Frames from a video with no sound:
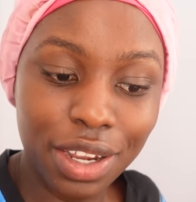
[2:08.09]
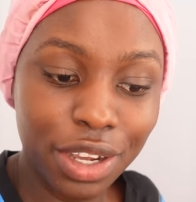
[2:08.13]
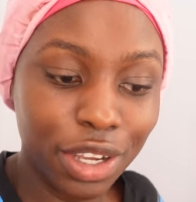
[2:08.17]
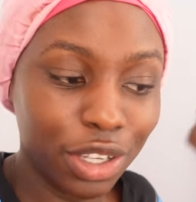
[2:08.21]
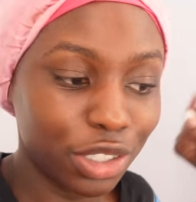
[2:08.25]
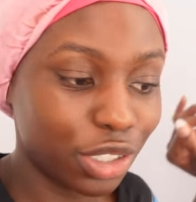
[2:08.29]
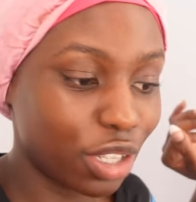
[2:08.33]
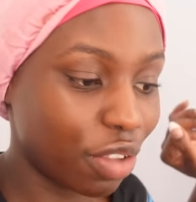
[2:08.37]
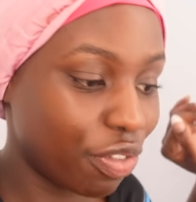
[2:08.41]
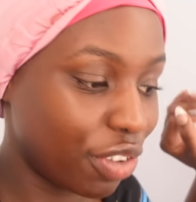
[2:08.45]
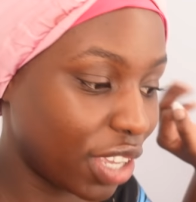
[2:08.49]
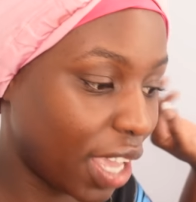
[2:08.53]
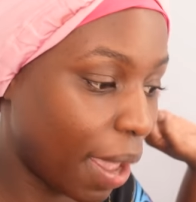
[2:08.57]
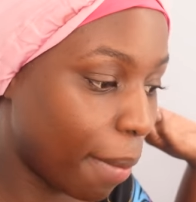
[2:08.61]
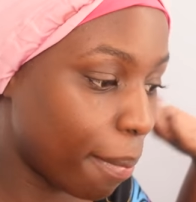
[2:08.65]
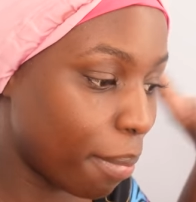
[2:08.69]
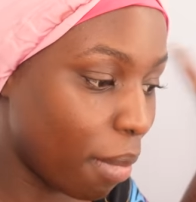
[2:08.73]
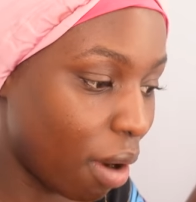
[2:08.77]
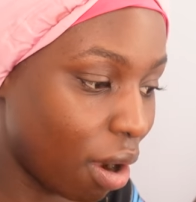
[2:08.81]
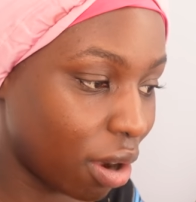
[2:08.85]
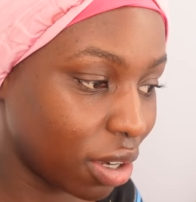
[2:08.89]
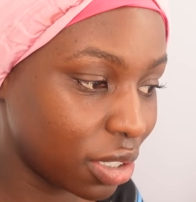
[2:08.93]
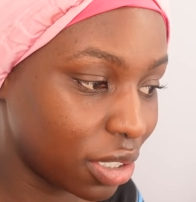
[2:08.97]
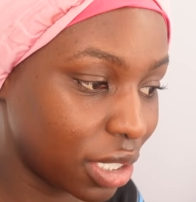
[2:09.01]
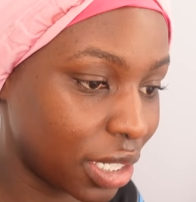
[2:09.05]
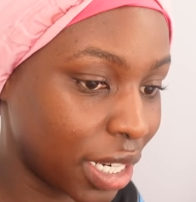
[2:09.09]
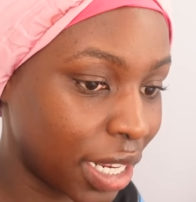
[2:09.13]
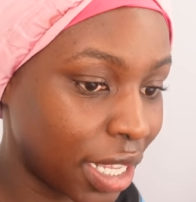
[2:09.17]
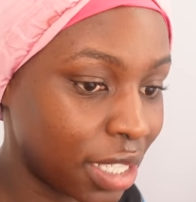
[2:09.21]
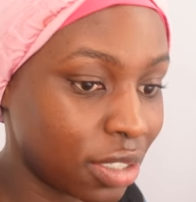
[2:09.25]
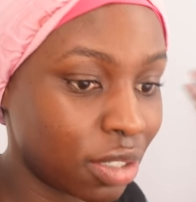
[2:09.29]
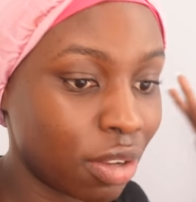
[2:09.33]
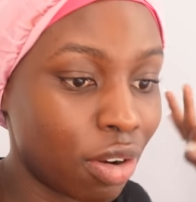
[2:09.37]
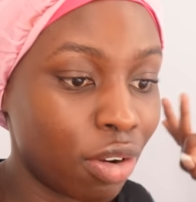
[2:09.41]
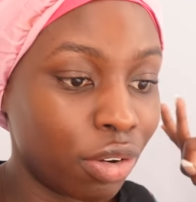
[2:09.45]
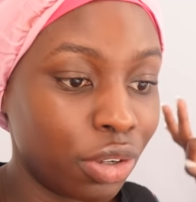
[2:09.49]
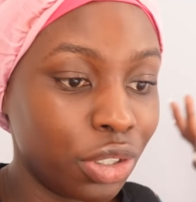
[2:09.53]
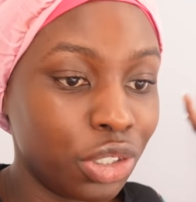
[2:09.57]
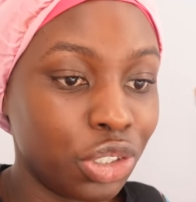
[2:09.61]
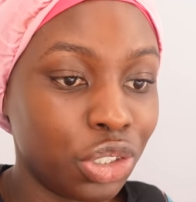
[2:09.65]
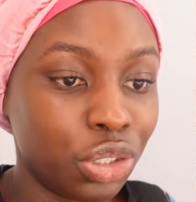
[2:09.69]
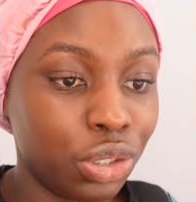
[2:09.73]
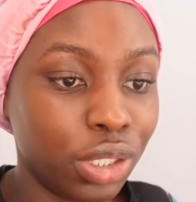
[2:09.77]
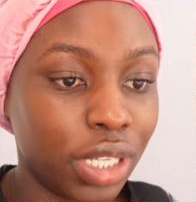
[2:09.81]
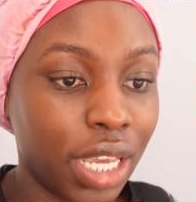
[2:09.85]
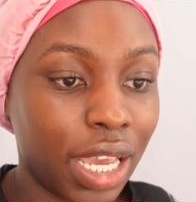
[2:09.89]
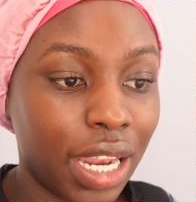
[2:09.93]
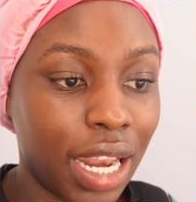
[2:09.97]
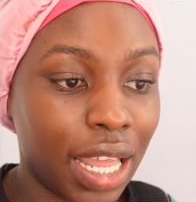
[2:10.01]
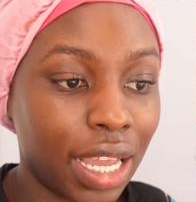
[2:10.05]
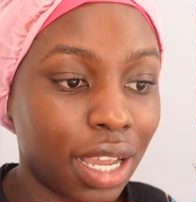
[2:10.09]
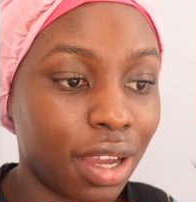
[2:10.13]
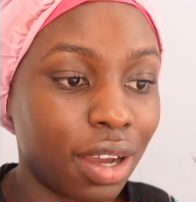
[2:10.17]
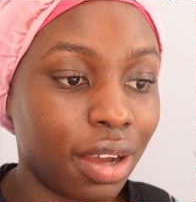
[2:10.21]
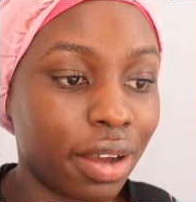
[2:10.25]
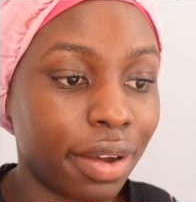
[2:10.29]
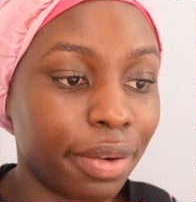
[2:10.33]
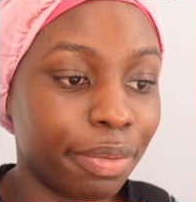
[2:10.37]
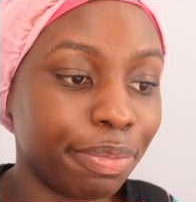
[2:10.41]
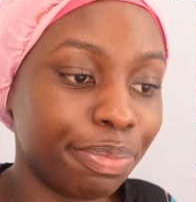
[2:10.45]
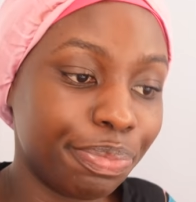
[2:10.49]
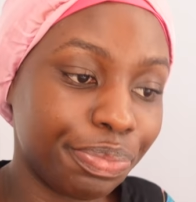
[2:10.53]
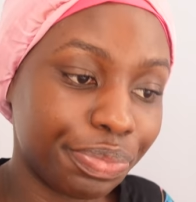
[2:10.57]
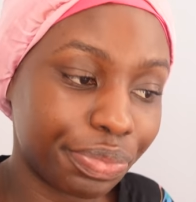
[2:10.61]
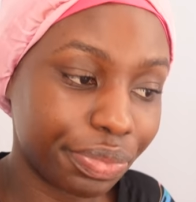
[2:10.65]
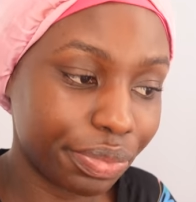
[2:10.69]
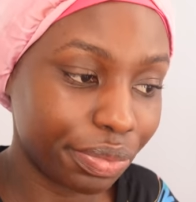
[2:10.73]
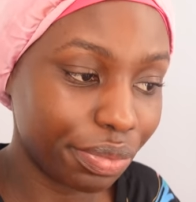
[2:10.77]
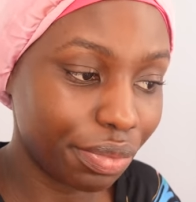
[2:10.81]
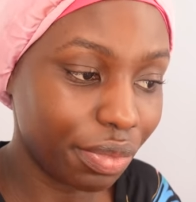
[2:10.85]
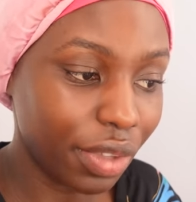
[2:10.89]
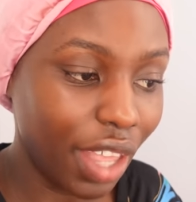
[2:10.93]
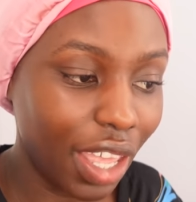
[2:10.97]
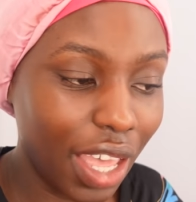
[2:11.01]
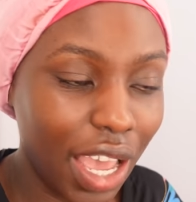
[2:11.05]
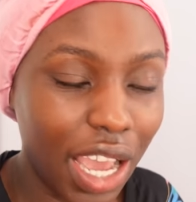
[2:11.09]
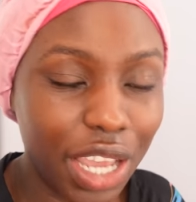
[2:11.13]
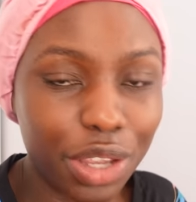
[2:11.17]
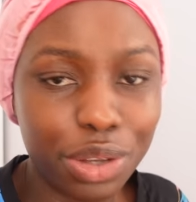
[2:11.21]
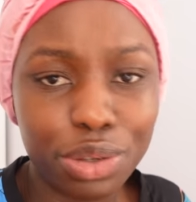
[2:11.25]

So if you get marks on it, so long as you get like I